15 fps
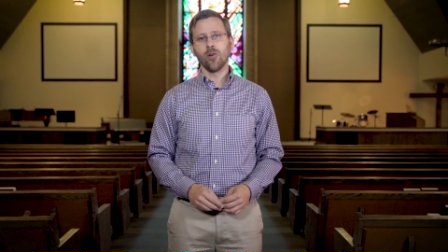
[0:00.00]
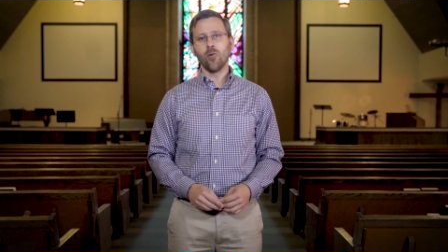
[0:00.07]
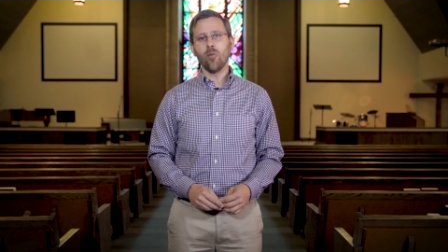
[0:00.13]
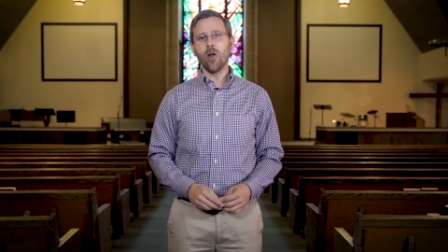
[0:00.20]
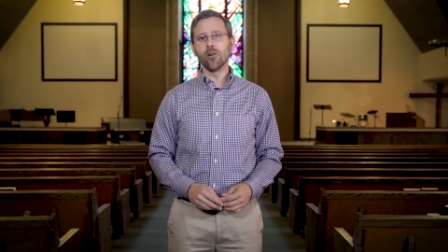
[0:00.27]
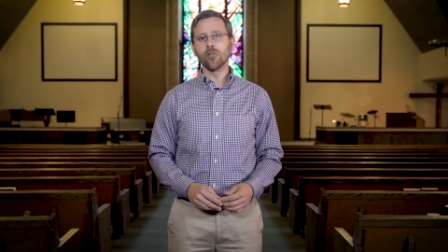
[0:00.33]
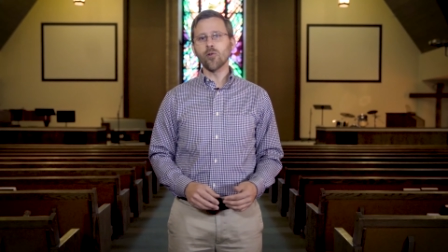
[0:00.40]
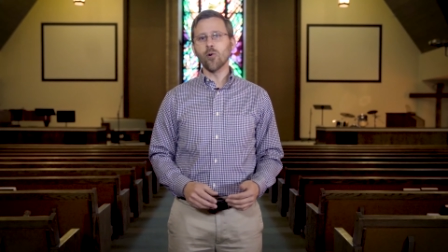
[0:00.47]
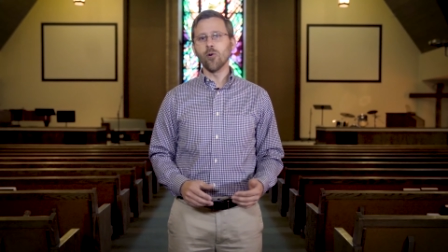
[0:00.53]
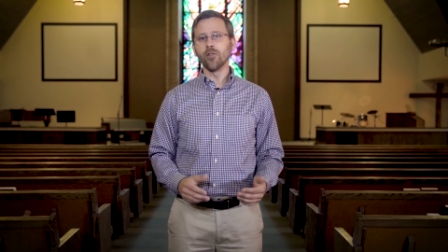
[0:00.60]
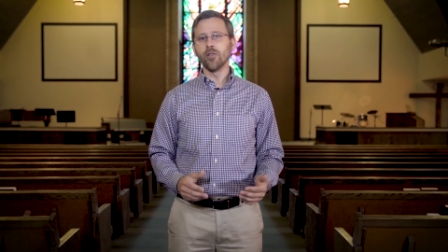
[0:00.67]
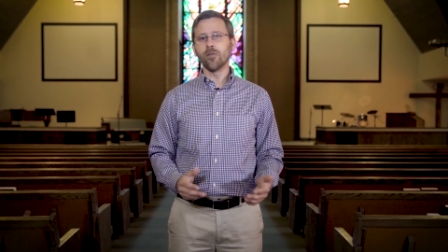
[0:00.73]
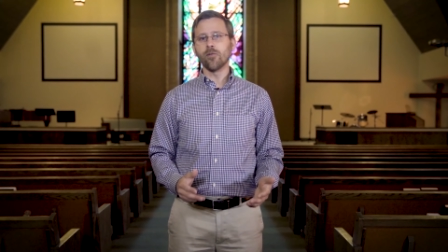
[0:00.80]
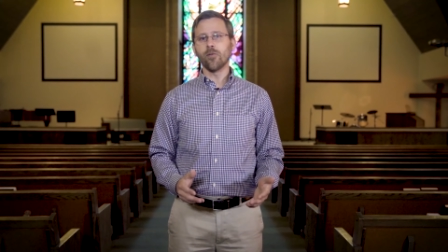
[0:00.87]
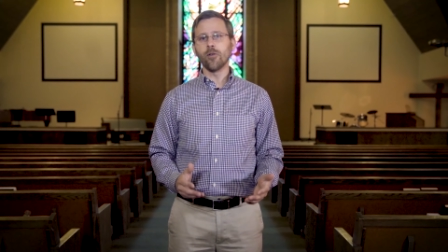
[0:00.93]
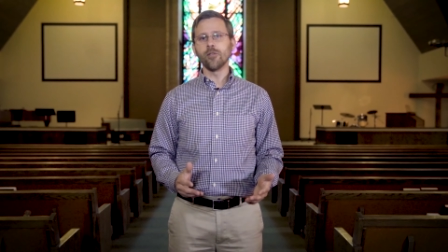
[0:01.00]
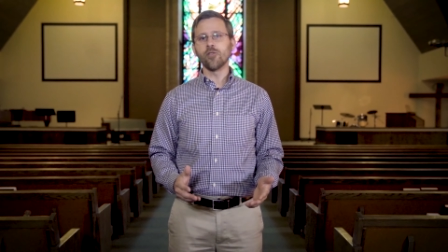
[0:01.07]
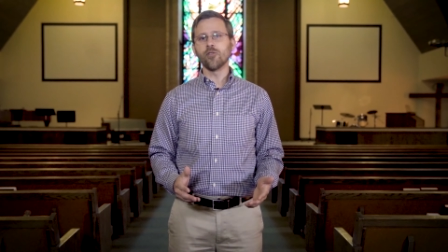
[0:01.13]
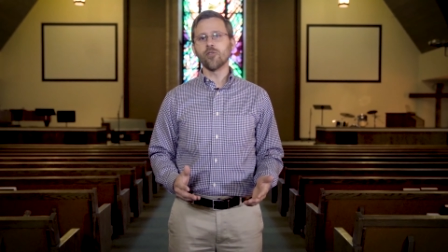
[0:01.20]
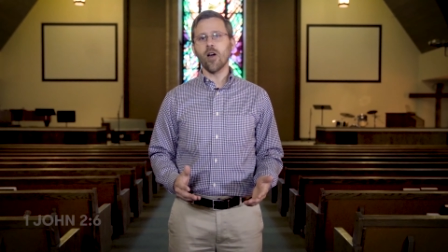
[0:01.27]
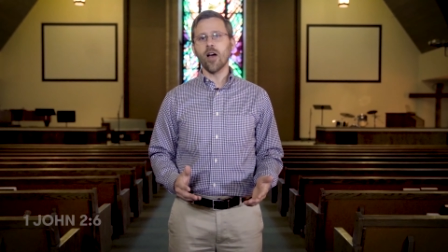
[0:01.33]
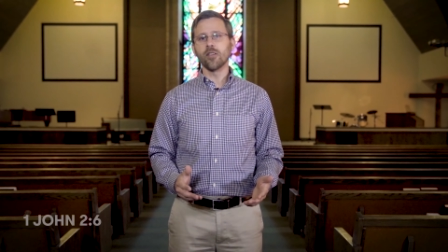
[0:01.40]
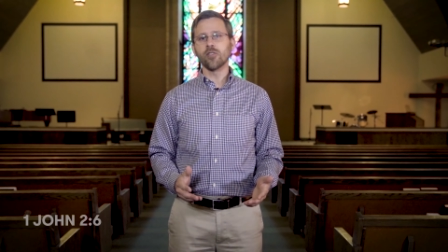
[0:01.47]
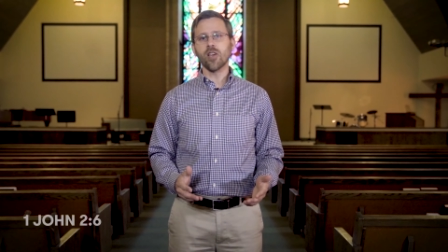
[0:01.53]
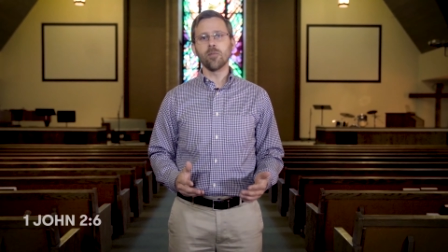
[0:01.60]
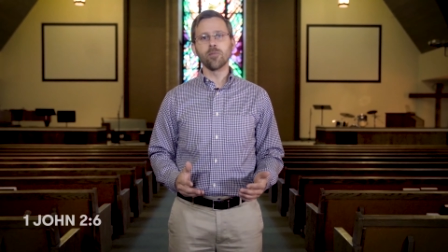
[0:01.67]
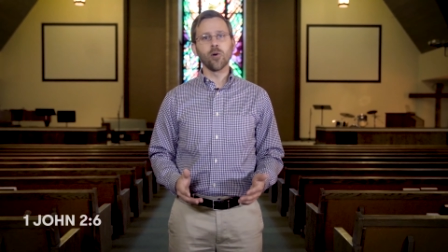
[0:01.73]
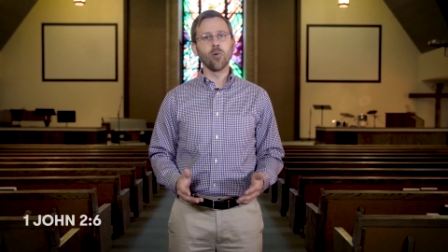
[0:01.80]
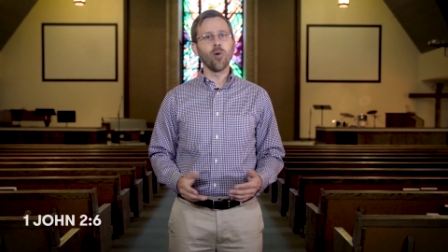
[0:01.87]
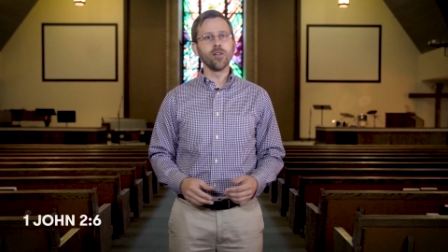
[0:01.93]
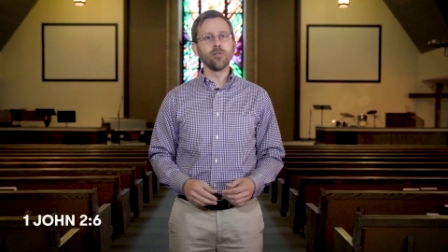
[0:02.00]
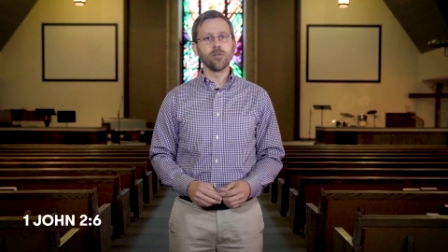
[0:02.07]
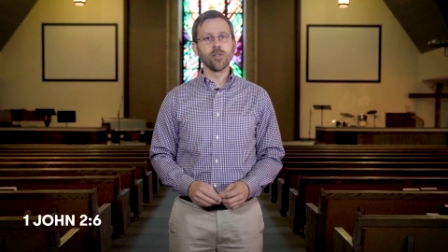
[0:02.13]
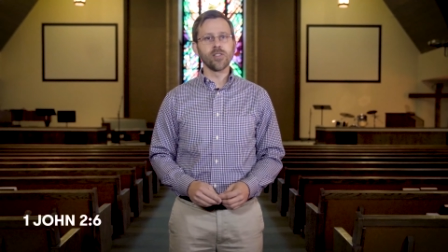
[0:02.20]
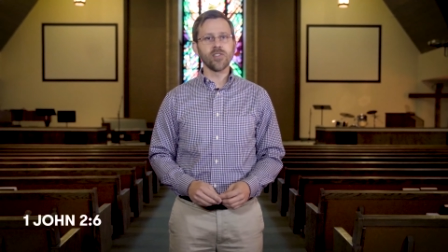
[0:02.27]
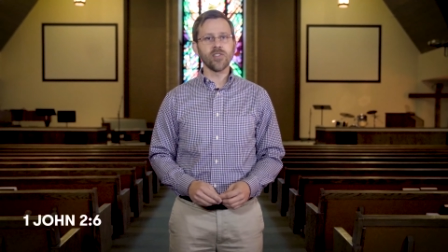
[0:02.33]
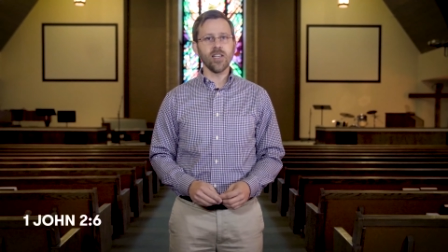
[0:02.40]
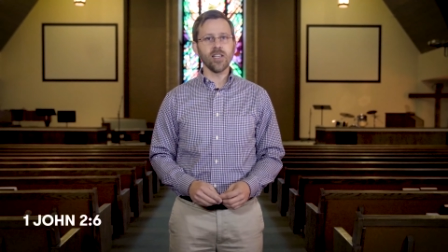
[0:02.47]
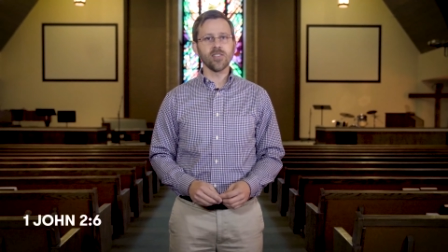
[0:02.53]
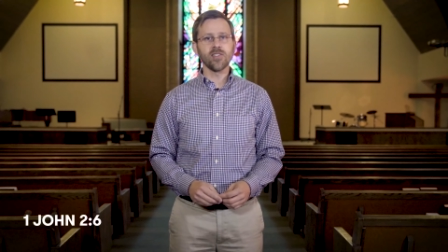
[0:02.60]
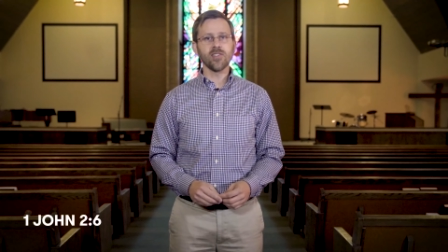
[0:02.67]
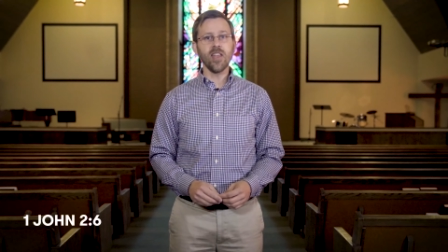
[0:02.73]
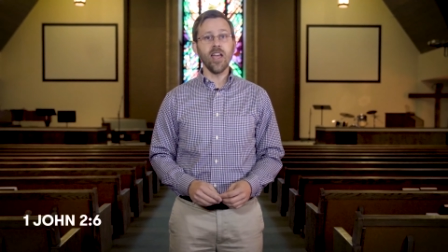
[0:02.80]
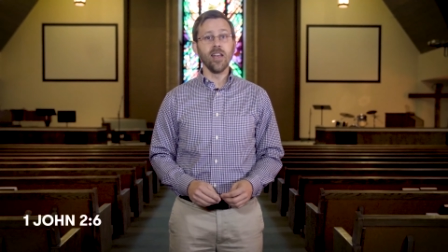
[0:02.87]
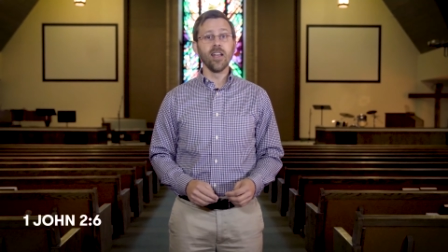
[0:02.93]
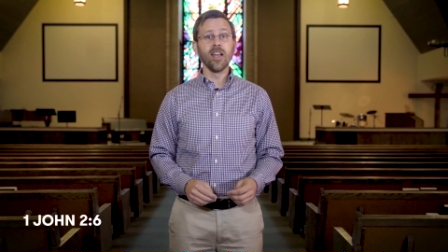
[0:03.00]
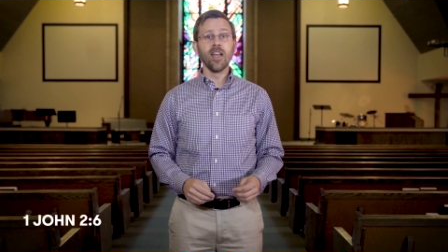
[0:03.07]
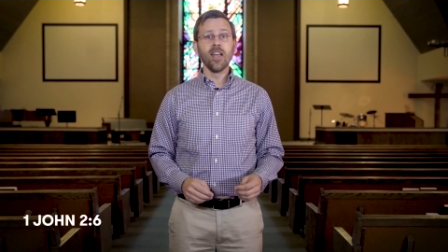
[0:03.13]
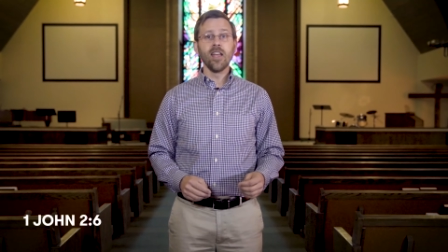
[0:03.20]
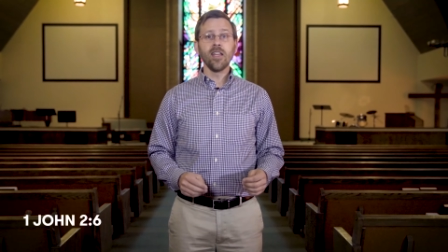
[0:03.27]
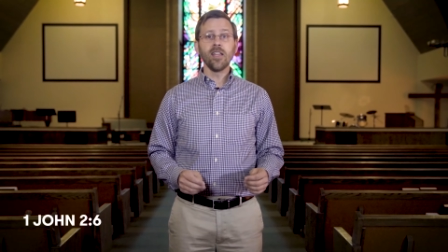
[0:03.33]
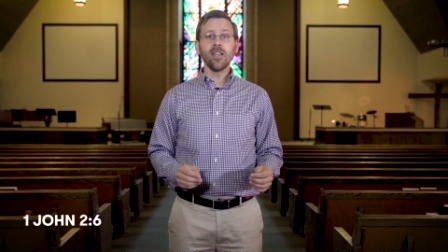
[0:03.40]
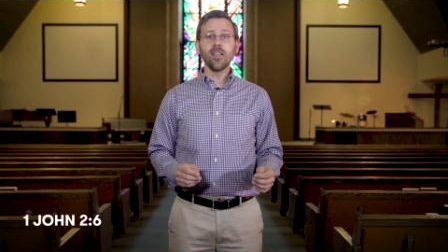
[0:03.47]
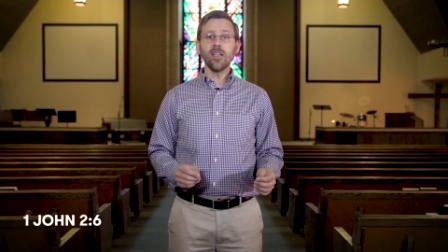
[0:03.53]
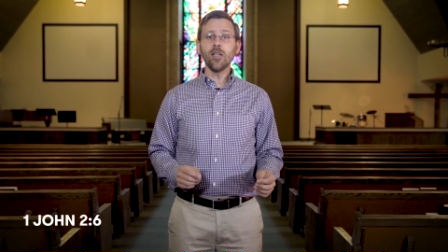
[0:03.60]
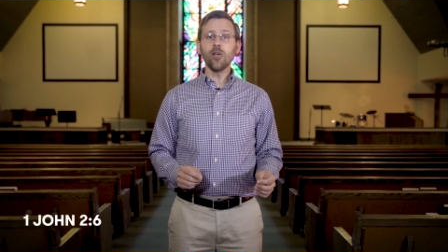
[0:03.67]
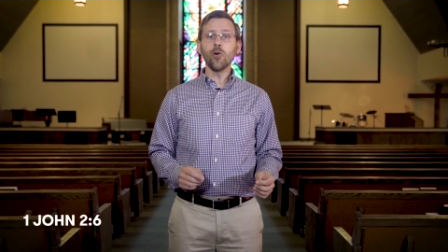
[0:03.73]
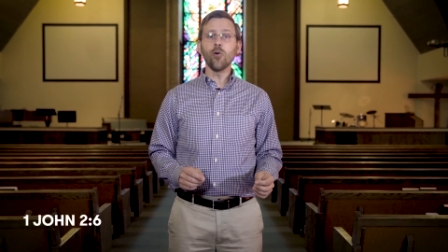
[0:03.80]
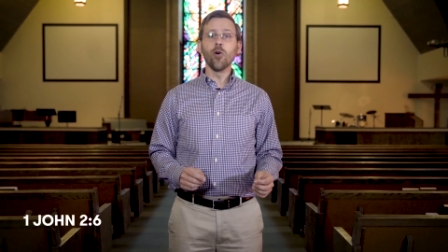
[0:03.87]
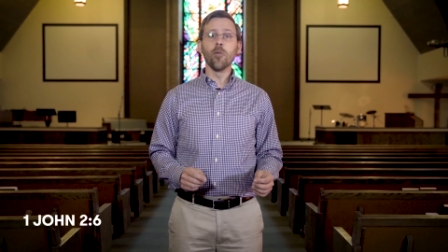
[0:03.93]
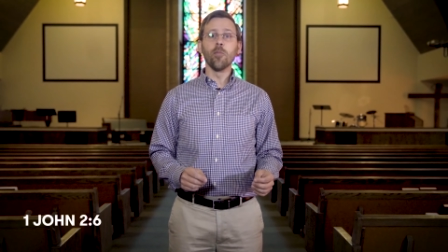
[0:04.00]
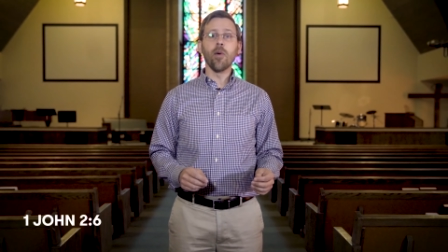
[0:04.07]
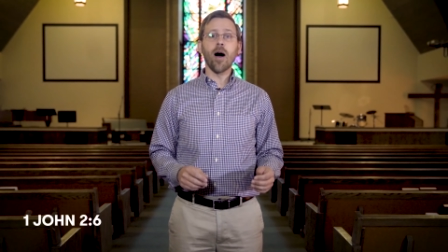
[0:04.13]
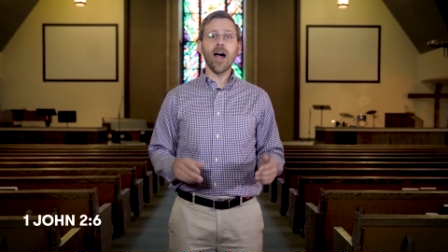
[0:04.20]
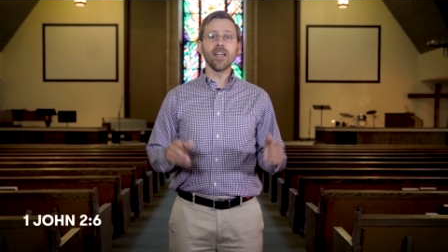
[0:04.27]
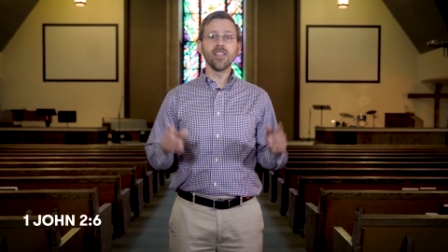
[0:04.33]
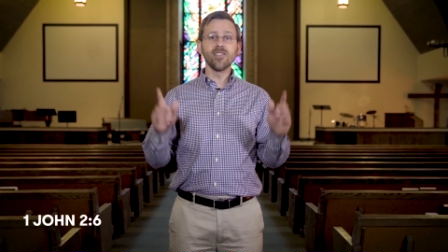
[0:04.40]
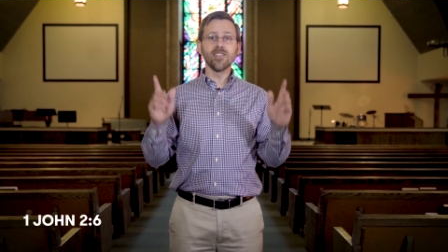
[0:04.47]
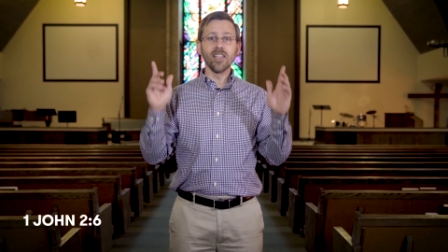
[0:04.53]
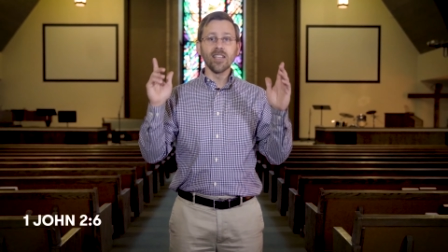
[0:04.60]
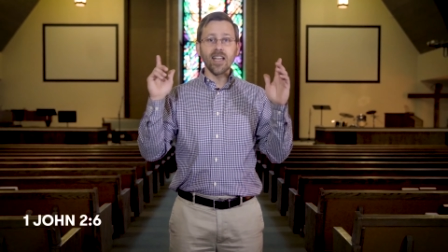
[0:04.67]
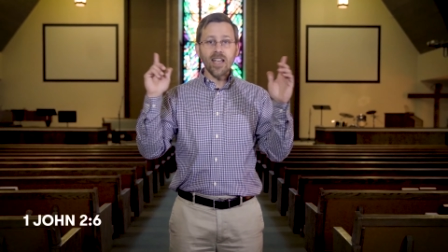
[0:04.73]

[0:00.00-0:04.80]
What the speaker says: We are told in 1 John chapter 2, verse 6, that he who abides in